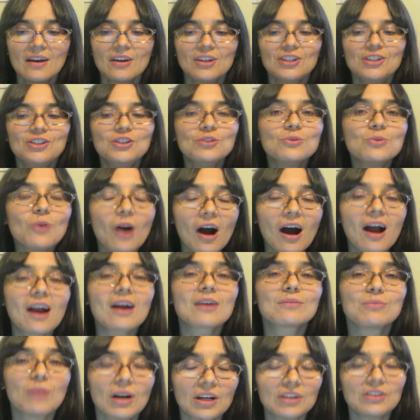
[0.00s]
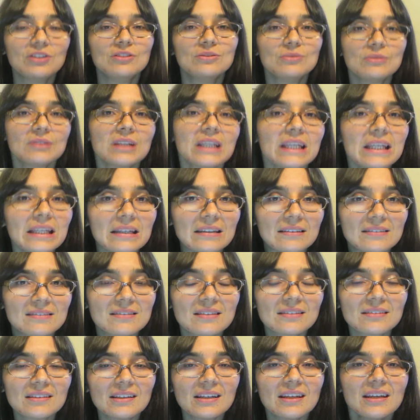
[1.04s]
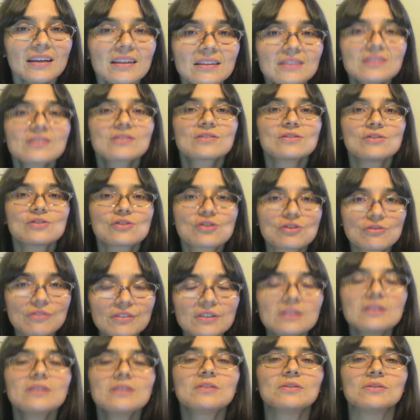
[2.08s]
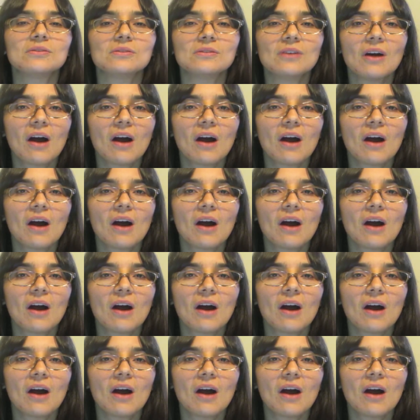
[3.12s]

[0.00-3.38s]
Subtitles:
you are what you eat. It's true.